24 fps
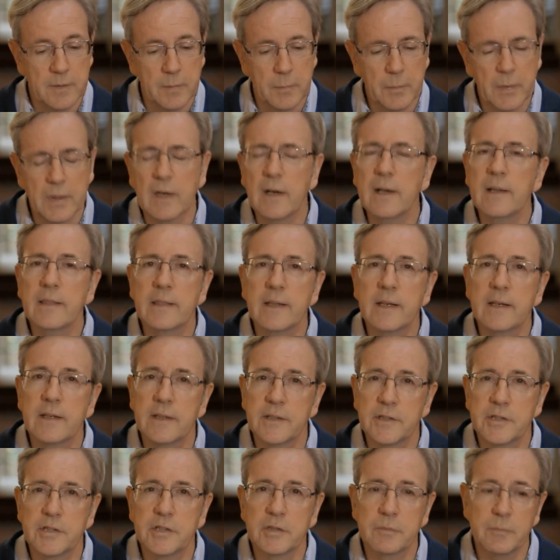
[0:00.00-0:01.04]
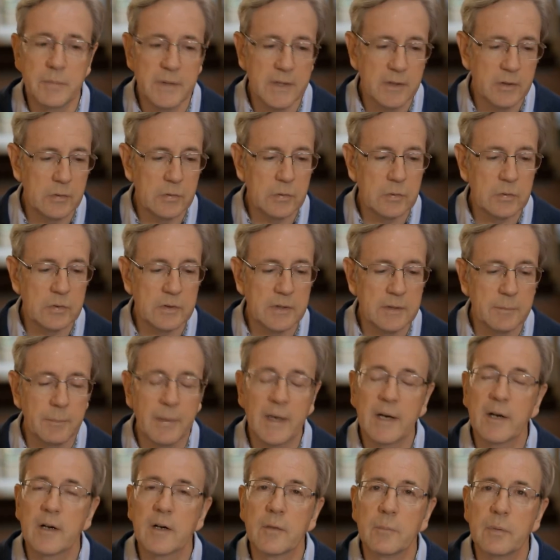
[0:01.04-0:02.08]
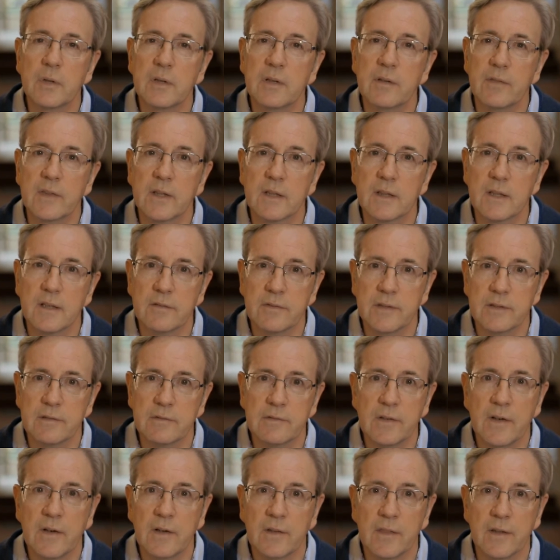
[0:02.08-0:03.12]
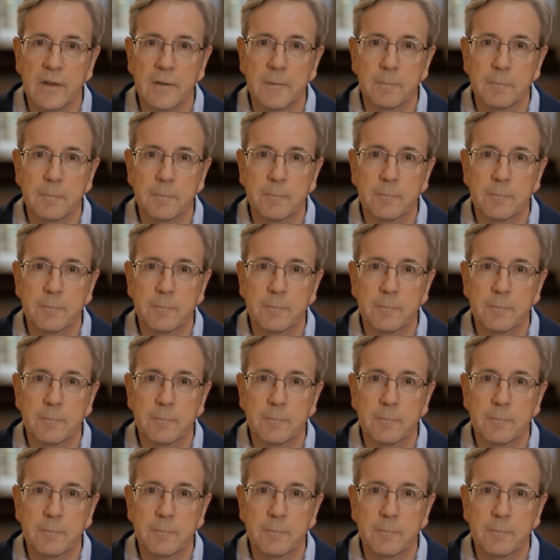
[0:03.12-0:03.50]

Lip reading: But I think it should be called the parable of the loving father.